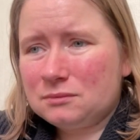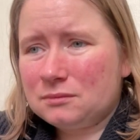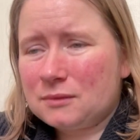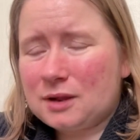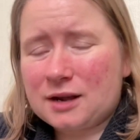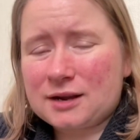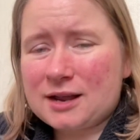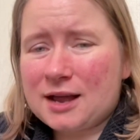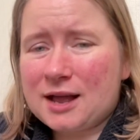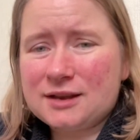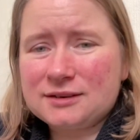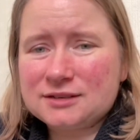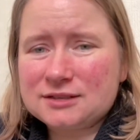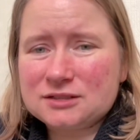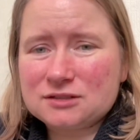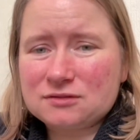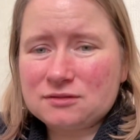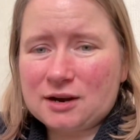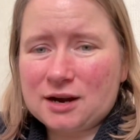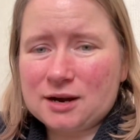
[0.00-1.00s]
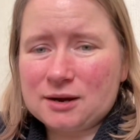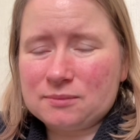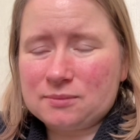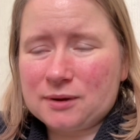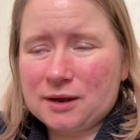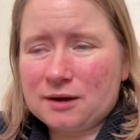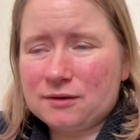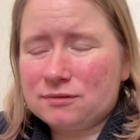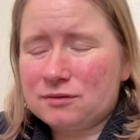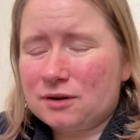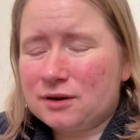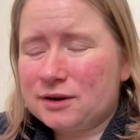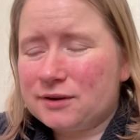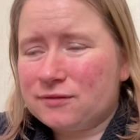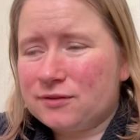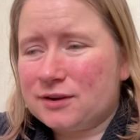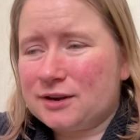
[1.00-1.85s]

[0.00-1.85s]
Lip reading: I can't describe it. I've not even